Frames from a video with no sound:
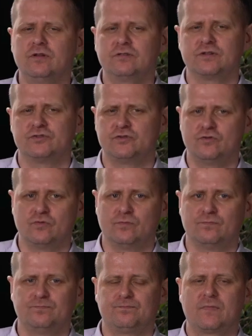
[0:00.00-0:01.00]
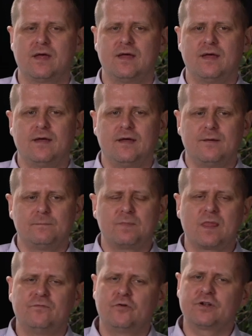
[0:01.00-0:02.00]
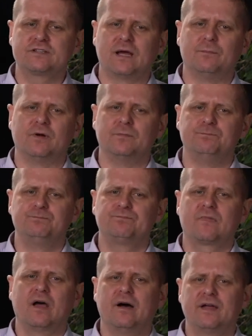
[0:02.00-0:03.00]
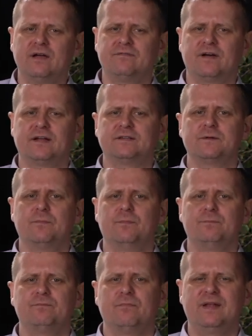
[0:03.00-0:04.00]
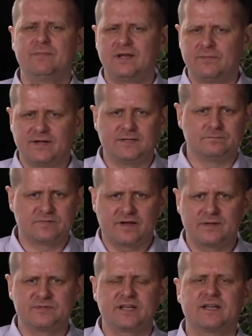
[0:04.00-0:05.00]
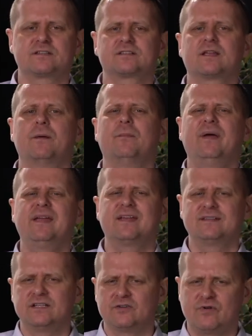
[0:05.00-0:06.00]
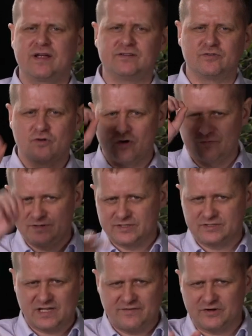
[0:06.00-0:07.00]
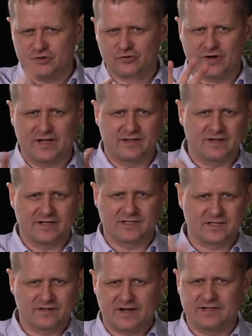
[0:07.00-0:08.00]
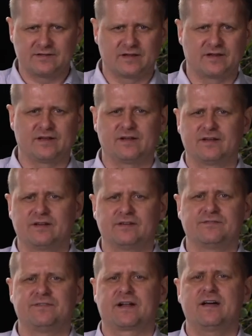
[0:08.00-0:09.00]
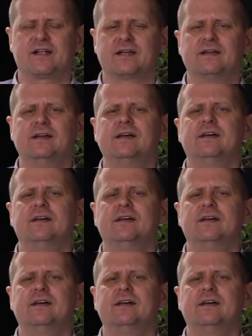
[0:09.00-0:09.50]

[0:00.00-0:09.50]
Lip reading: not assume. For example, I have had many times asked, make it in red, this average red, like red Ferrari,